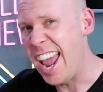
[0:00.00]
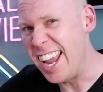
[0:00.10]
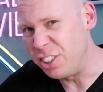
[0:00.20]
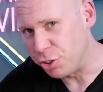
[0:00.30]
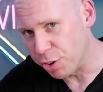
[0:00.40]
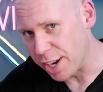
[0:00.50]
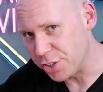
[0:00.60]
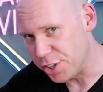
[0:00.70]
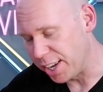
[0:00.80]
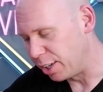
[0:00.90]

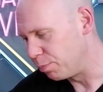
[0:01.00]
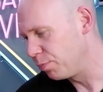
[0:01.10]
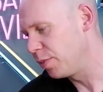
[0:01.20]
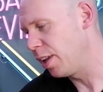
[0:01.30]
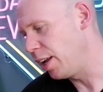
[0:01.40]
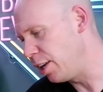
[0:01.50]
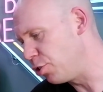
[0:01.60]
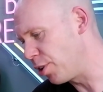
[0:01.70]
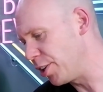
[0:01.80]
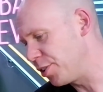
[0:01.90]
Interesting,
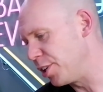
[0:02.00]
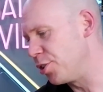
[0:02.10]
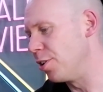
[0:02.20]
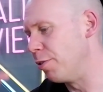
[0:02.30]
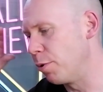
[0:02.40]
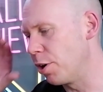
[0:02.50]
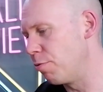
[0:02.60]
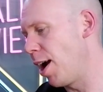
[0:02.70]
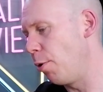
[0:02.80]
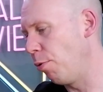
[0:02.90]
interesting stuff. I'm going to
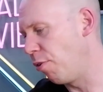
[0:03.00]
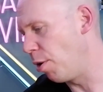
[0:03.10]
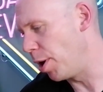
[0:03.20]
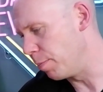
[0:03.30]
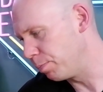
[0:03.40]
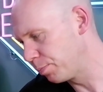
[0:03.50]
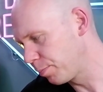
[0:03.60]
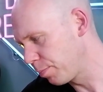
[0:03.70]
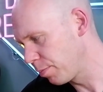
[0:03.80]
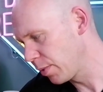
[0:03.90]
rattle through it.
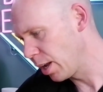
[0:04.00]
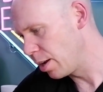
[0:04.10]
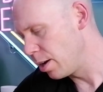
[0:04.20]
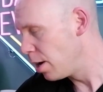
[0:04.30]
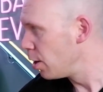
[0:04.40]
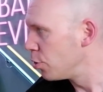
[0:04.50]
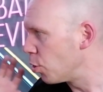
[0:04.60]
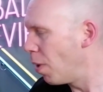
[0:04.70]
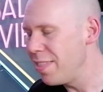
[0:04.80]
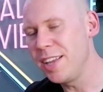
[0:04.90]
So,
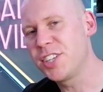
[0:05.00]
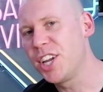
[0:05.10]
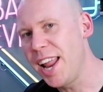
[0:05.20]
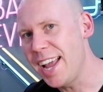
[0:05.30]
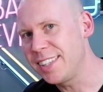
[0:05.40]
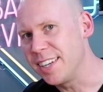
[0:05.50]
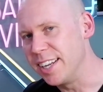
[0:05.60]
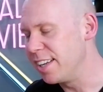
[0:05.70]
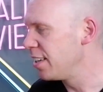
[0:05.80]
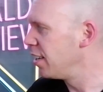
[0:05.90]
when this
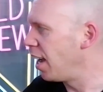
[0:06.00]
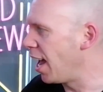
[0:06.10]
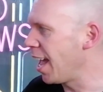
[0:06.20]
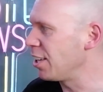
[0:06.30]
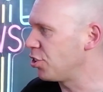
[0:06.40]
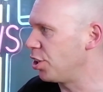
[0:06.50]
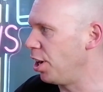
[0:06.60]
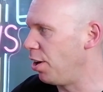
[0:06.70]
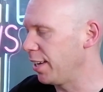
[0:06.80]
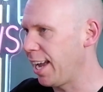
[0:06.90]
connected and actually
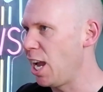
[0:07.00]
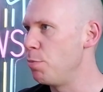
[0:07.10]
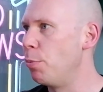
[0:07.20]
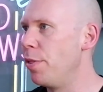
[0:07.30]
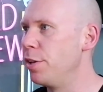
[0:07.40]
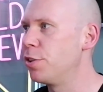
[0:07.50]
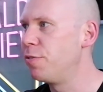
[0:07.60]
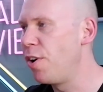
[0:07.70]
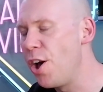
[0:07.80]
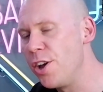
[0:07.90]
like came up with its
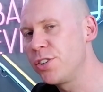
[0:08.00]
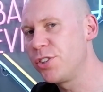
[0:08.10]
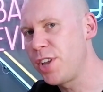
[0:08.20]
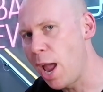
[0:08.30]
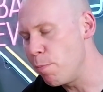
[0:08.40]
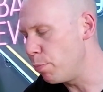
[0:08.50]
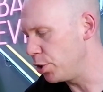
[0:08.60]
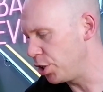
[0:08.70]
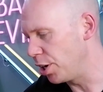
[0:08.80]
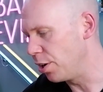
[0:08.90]
first
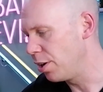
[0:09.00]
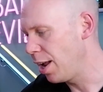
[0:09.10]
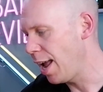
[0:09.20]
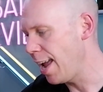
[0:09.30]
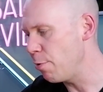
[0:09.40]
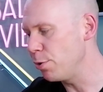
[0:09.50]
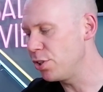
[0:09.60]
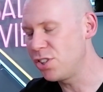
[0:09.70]
temperature, it was